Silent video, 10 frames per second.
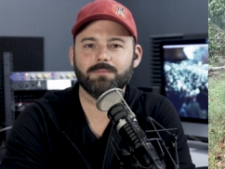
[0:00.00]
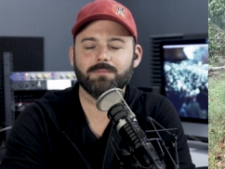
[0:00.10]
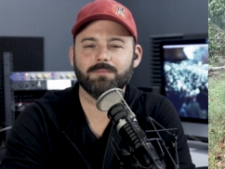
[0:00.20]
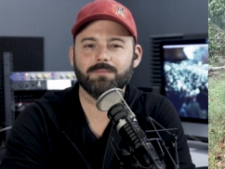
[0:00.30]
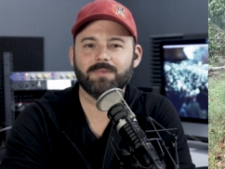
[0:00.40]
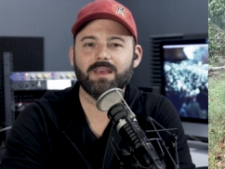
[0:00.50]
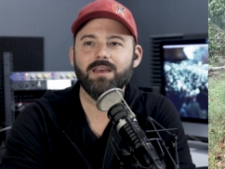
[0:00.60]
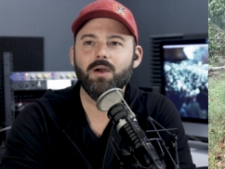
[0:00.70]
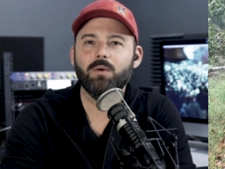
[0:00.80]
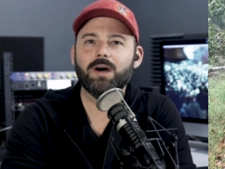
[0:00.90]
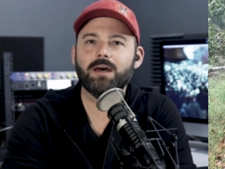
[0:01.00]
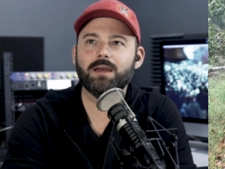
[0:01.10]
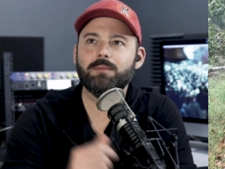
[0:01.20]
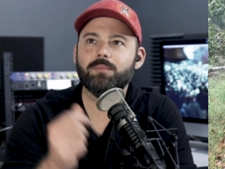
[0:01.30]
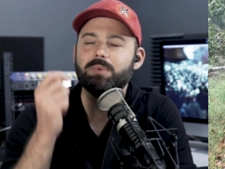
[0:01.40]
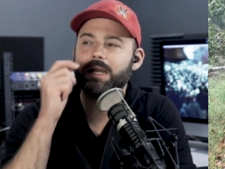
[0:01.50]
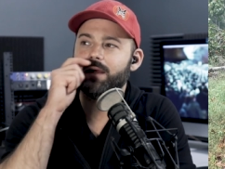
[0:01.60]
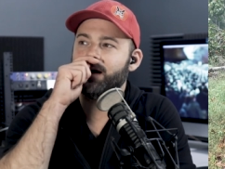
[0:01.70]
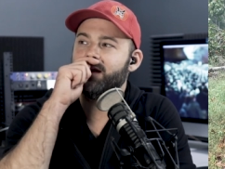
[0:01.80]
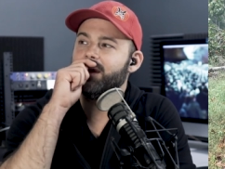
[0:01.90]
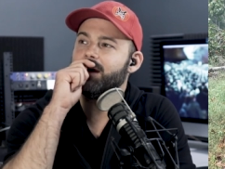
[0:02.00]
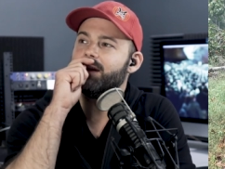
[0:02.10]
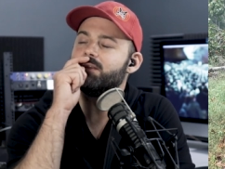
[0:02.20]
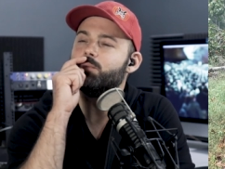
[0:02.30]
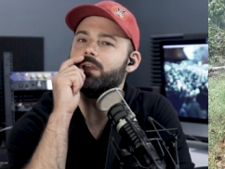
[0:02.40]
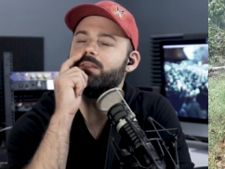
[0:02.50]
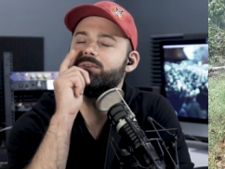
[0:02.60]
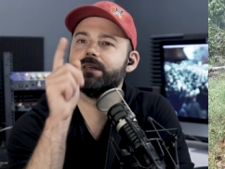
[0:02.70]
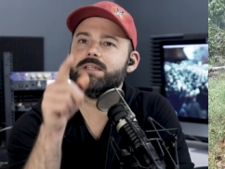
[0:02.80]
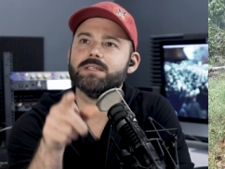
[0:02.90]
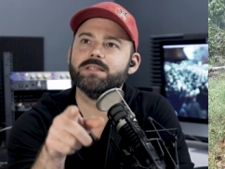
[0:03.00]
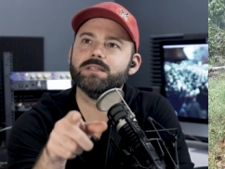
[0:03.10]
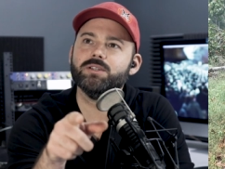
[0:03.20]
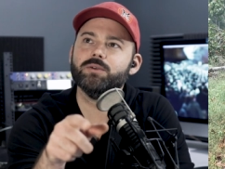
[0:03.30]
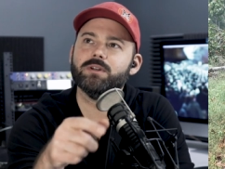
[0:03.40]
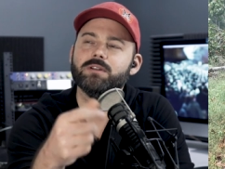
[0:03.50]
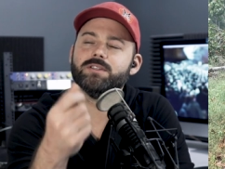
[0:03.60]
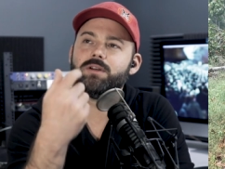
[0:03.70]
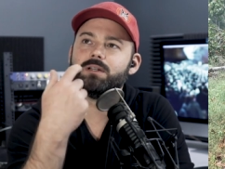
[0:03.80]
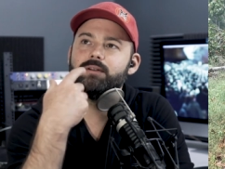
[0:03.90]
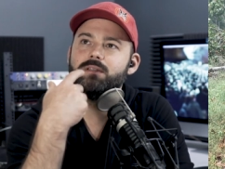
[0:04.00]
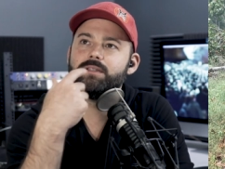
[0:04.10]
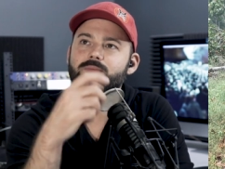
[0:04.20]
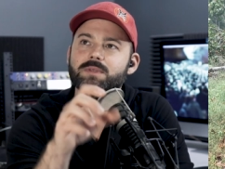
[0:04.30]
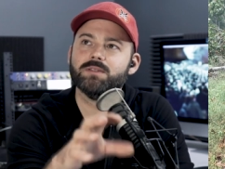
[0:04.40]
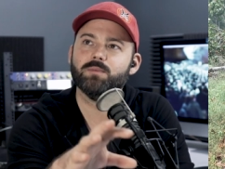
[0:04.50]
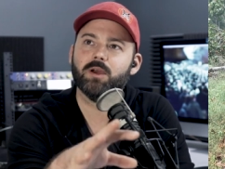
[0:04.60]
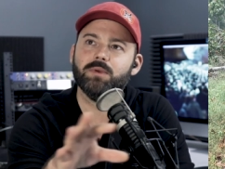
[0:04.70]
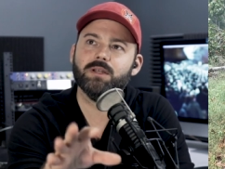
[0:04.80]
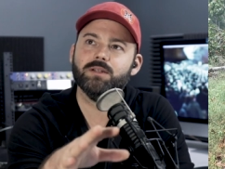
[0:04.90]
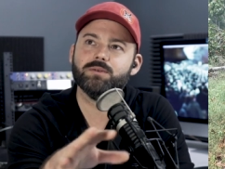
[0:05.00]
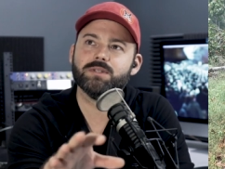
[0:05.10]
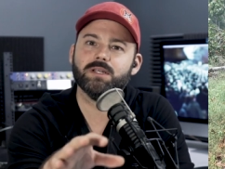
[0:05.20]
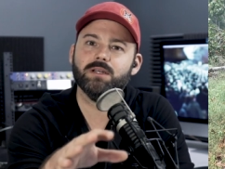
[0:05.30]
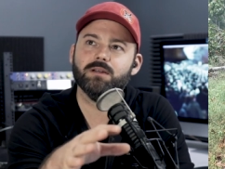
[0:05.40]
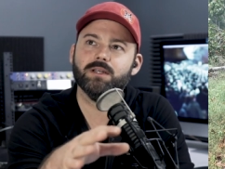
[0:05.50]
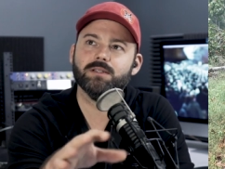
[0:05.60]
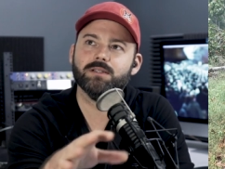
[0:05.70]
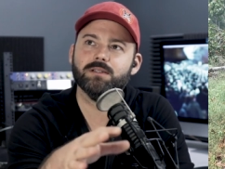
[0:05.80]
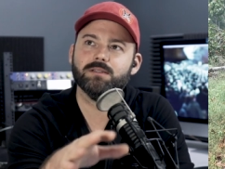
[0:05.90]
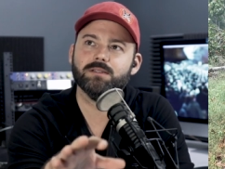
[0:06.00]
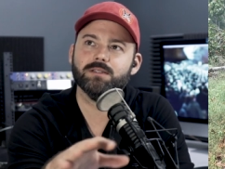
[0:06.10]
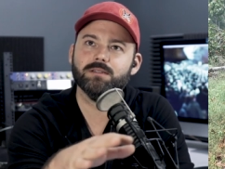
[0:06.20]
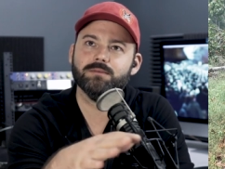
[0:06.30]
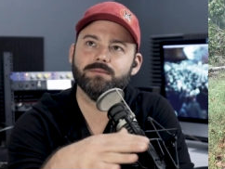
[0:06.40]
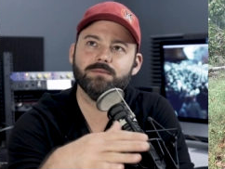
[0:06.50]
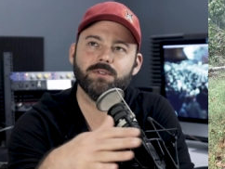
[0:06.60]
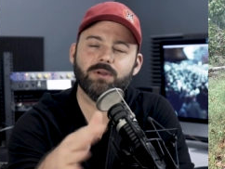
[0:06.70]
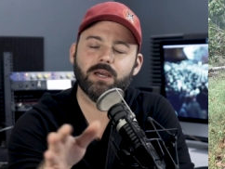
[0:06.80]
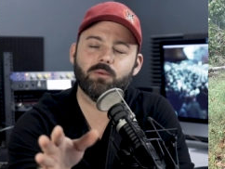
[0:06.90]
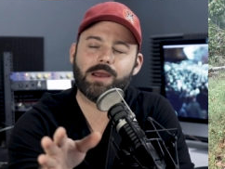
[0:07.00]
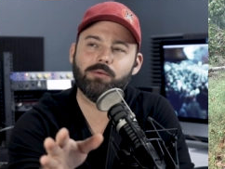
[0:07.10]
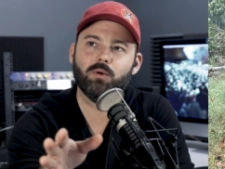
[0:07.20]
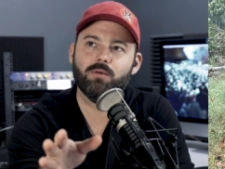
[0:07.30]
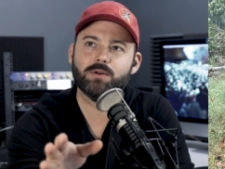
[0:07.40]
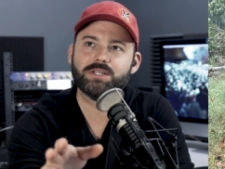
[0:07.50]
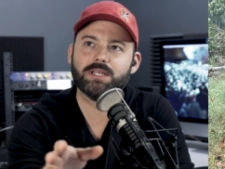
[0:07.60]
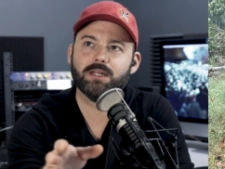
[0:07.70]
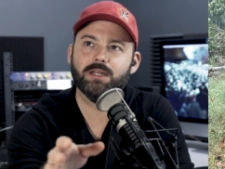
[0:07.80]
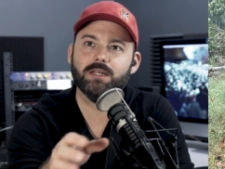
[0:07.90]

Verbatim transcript: here. Well, and but I think that's one of those things. And since you were an instructor, this this might be an interesting area to to go down a rabbit hole for a second